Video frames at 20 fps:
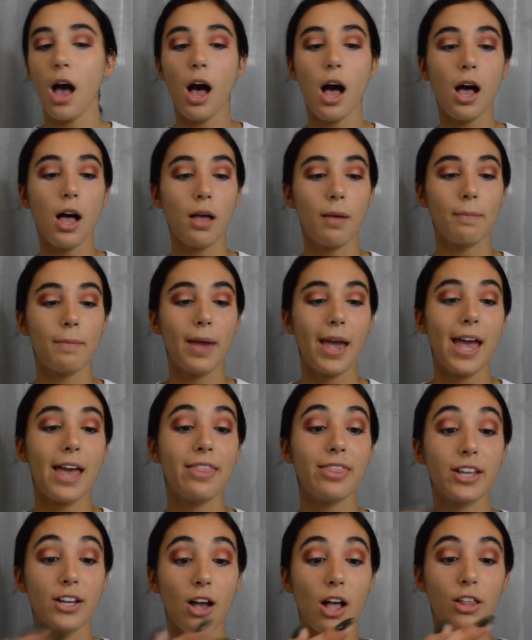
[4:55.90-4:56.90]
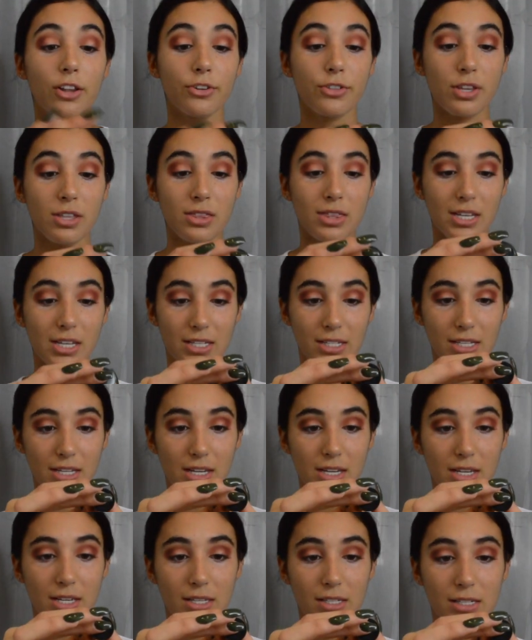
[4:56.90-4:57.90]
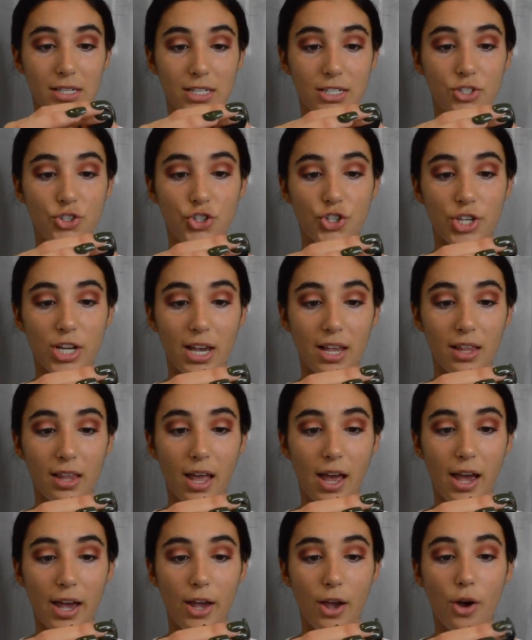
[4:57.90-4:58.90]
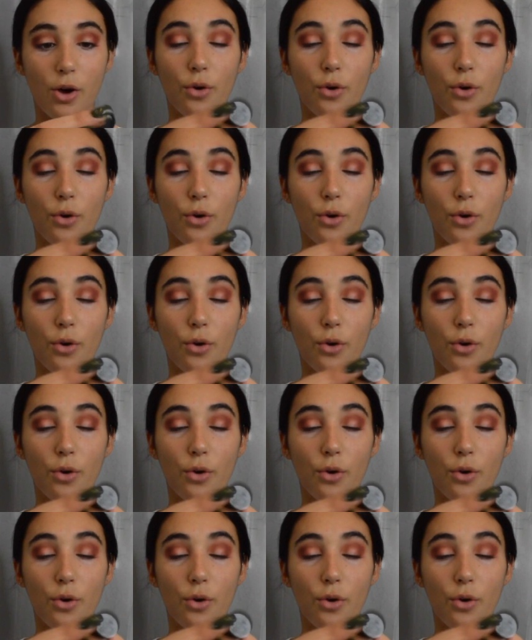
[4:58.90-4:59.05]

And the color that this is GLI